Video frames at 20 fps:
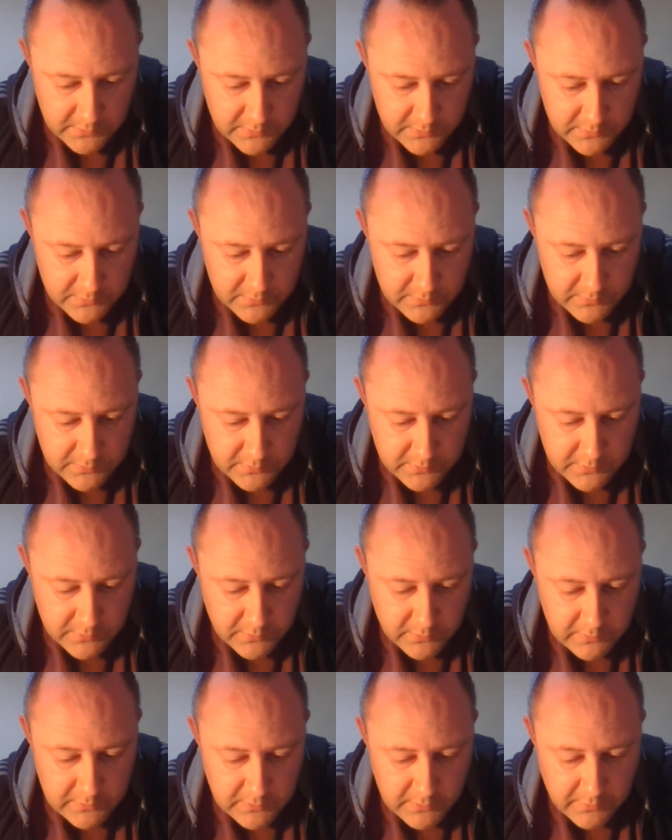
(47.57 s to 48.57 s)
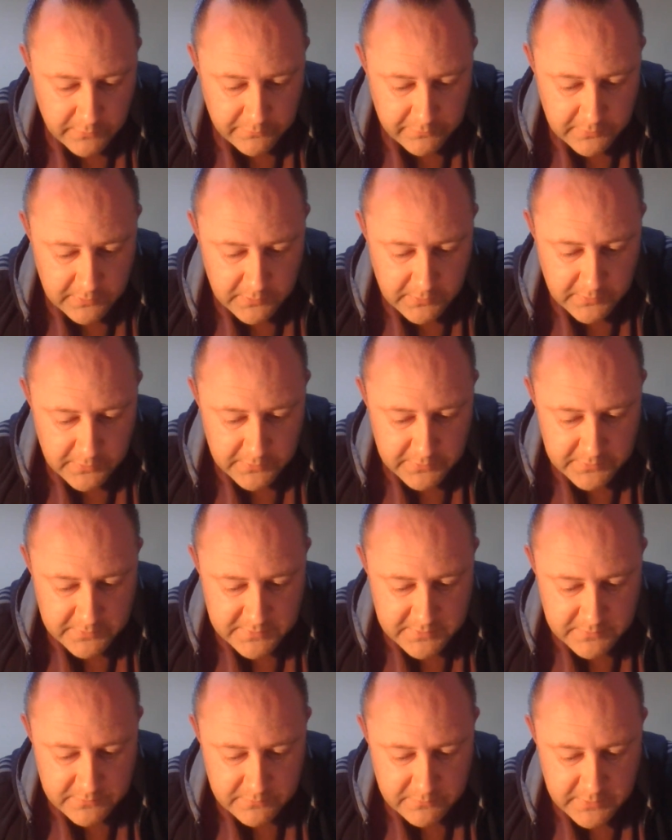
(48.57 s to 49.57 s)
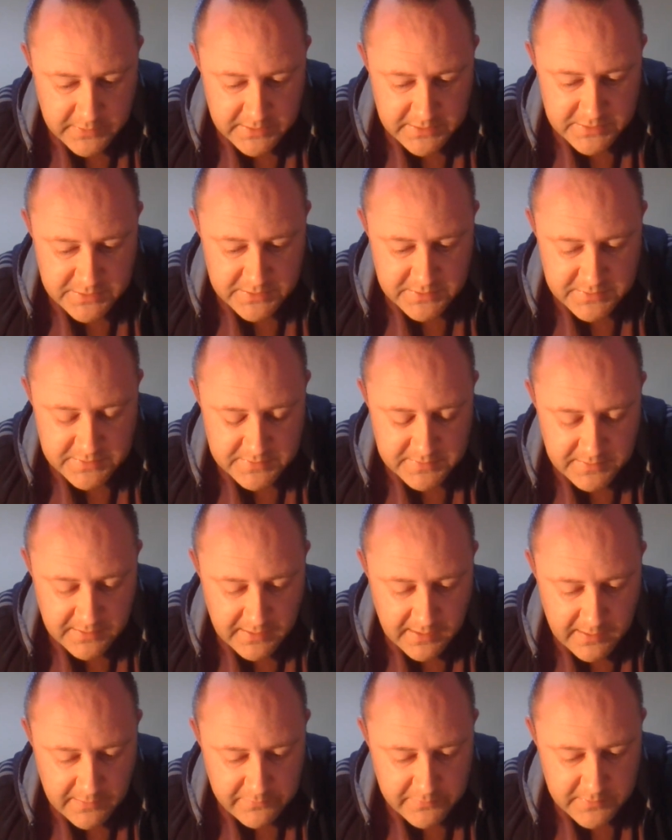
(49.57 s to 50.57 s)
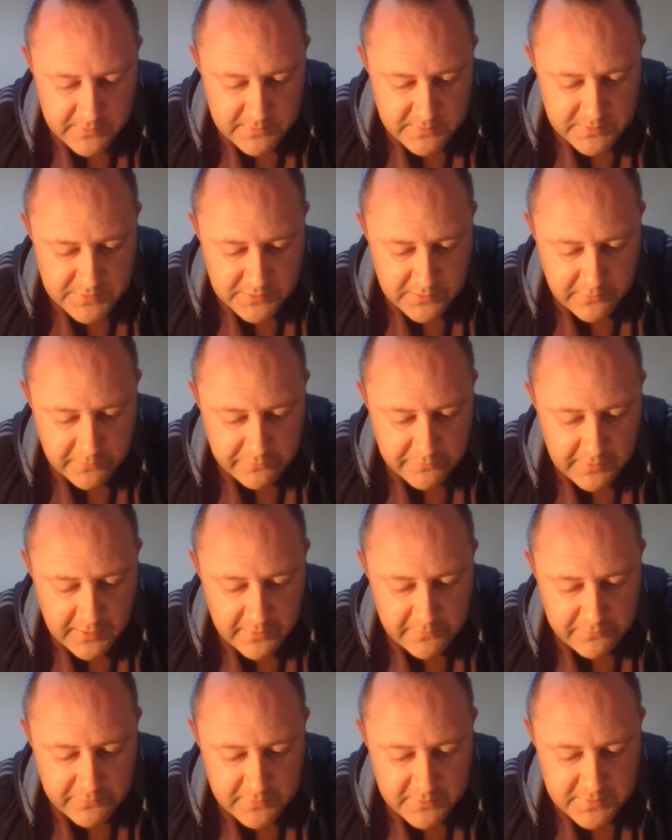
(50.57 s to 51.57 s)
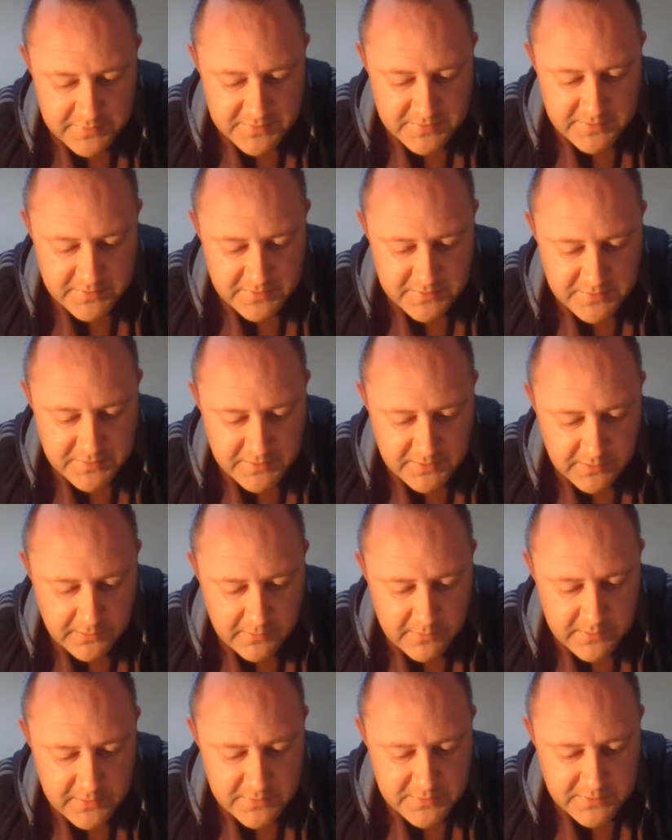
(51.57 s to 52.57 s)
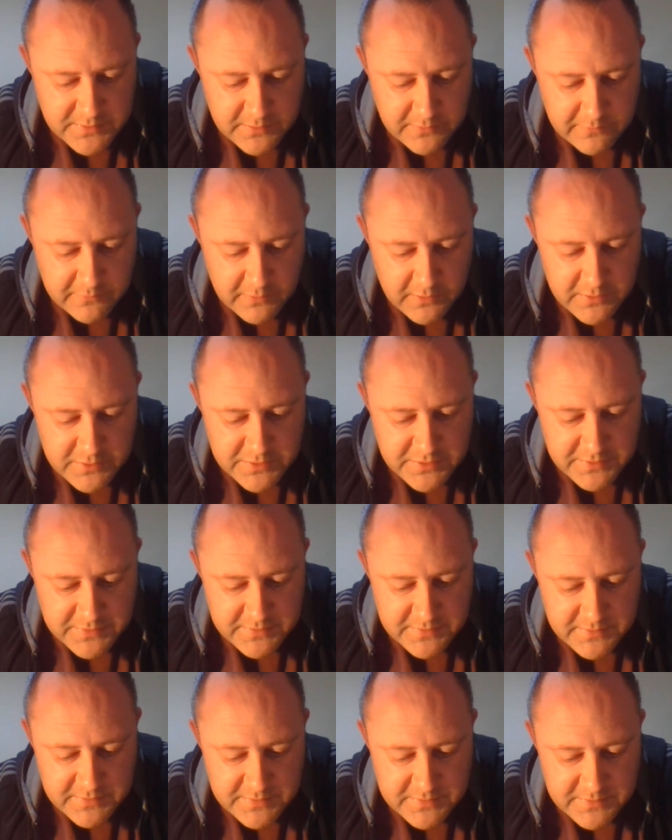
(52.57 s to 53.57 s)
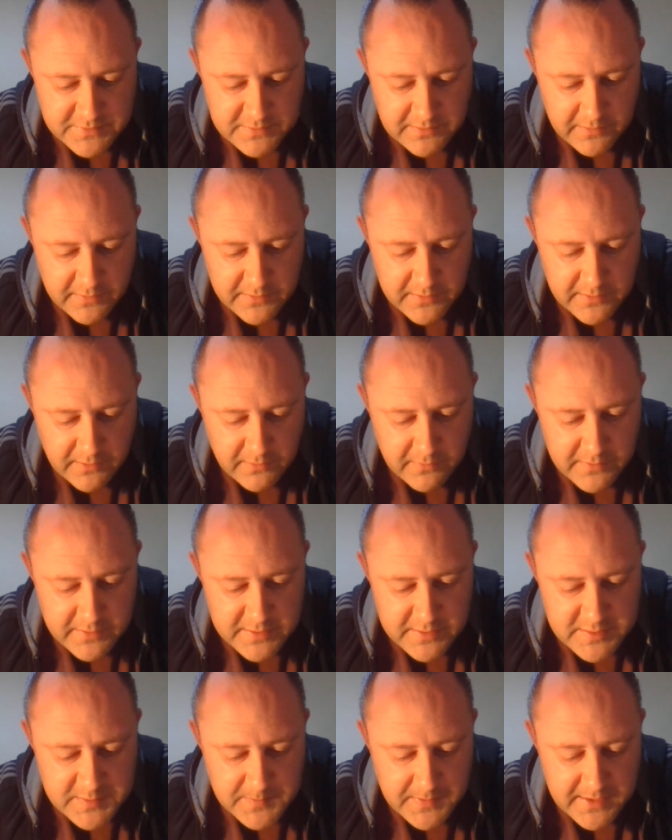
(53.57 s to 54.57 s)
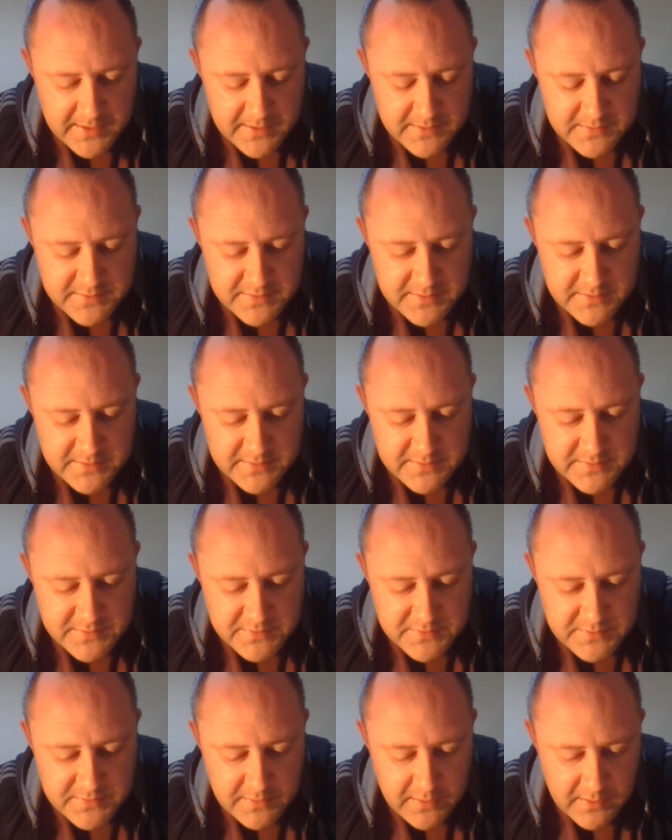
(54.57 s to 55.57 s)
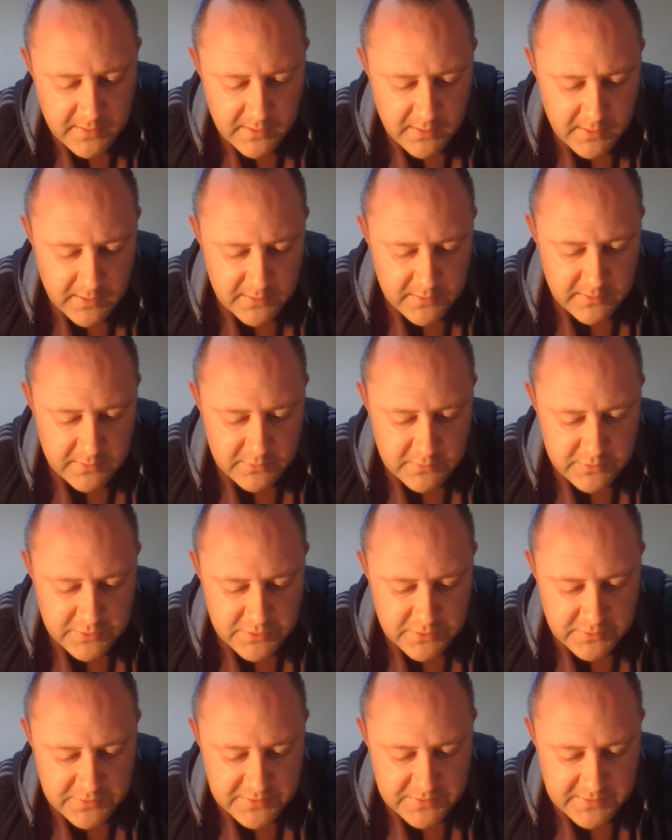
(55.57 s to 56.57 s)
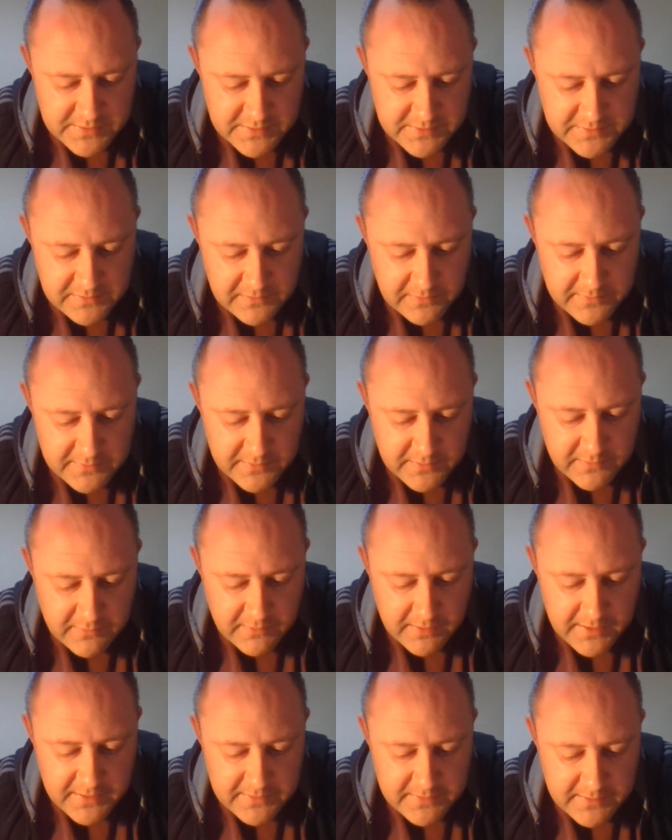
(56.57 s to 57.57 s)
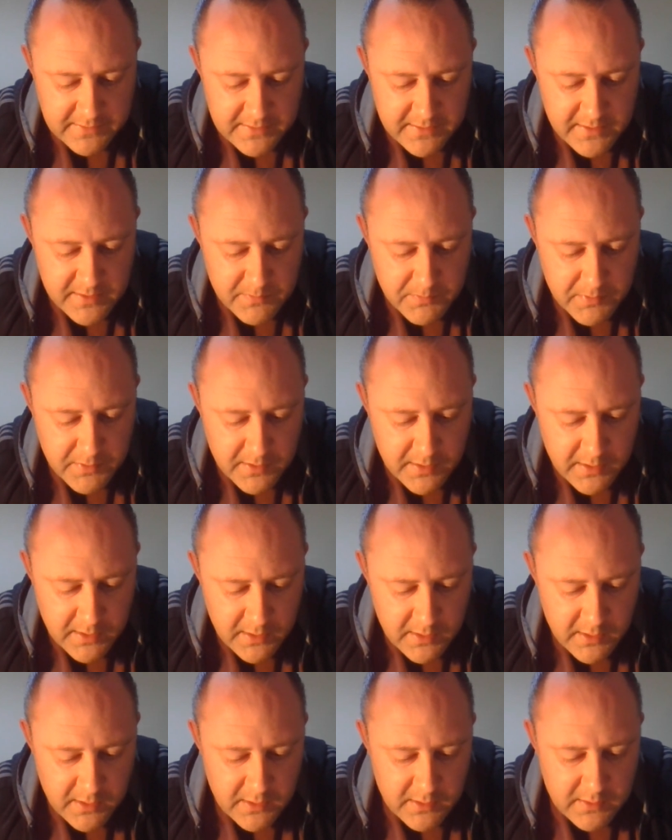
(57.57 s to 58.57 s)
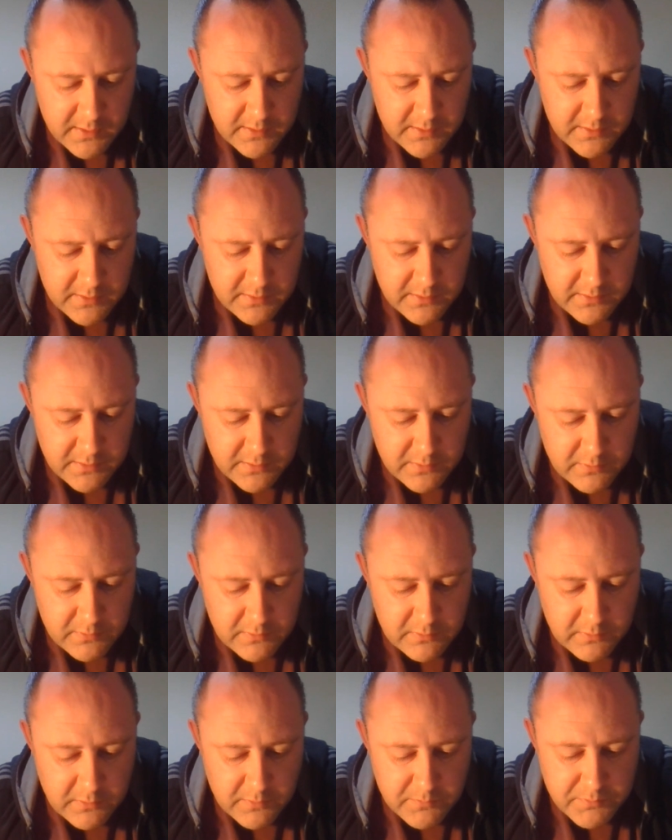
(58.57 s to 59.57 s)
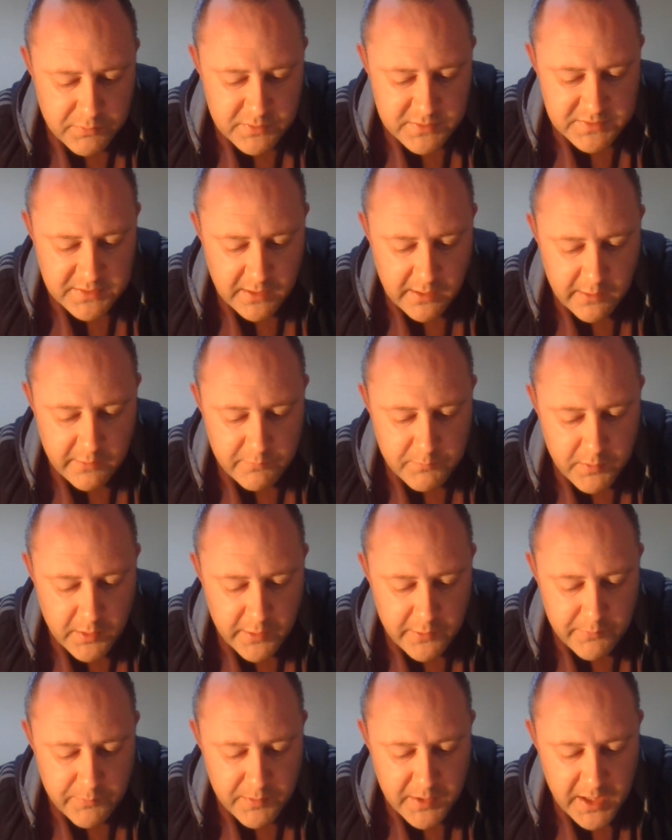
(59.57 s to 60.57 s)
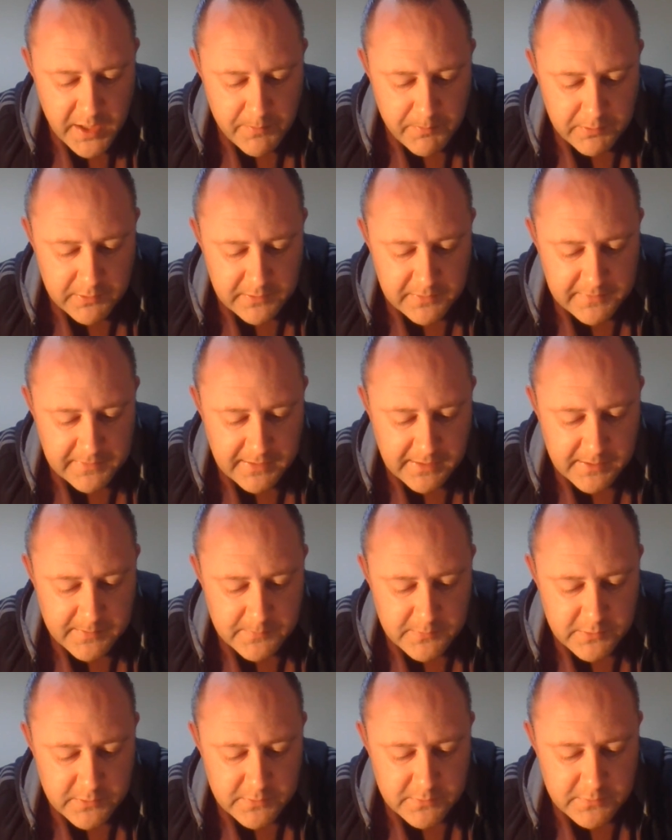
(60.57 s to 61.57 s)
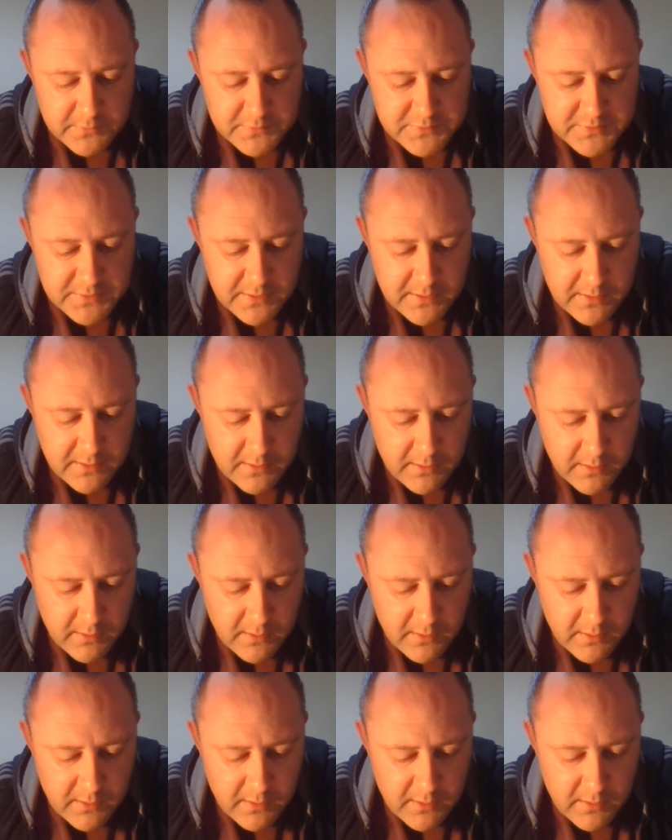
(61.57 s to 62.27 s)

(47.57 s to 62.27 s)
You, your love, Lord, reaches to the heavens, your faithfulness to the skies, your righteousness is like the highest mountains, your justice like the great deep. You, Lord, preserve both people and animals.